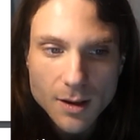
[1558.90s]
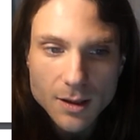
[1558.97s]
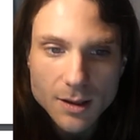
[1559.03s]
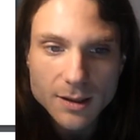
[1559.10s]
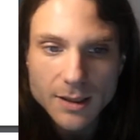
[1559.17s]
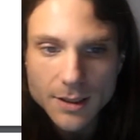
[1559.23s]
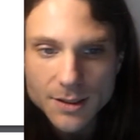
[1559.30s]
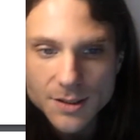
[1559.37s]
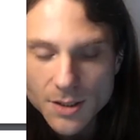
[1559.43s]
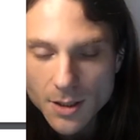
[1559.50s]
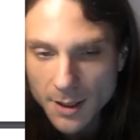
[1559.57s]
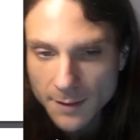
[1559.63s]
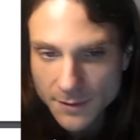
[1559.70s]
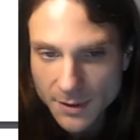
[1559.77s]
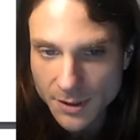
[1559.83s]
It is
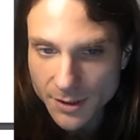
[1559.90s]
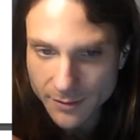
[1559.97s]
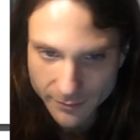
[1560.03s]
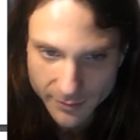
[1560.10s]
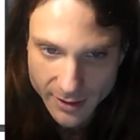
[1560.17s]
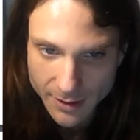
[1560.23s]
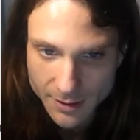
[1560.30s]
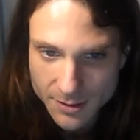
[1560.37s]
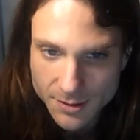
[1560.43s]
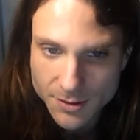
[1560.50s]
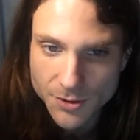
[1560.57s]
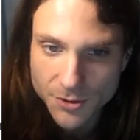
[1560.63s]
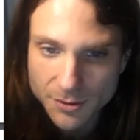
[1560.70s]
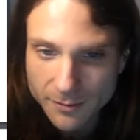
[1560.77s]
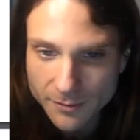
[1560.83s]
often convenient to
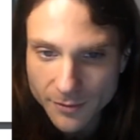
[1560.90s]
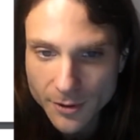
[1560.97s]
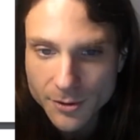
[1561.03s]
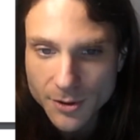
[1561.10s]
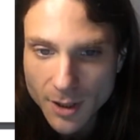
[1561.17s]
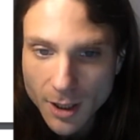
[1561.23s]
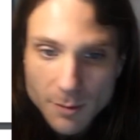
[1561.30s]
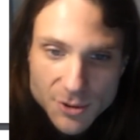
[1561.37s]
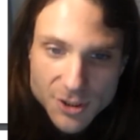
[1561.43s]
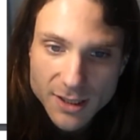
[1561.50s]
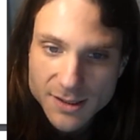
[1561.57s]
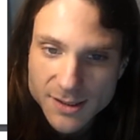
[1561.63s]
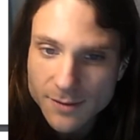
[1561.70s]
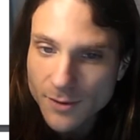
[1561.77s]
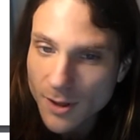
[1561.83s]
convert objects
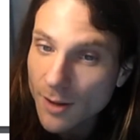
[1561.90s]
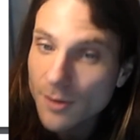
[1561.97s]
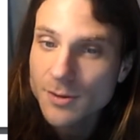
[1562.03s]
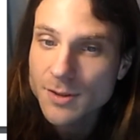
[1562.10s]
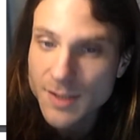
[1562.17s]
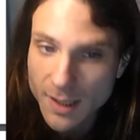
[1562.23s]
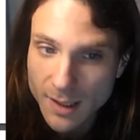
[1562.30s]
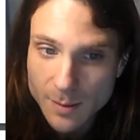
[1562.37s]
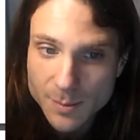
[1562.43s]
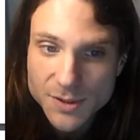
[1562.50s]
of other types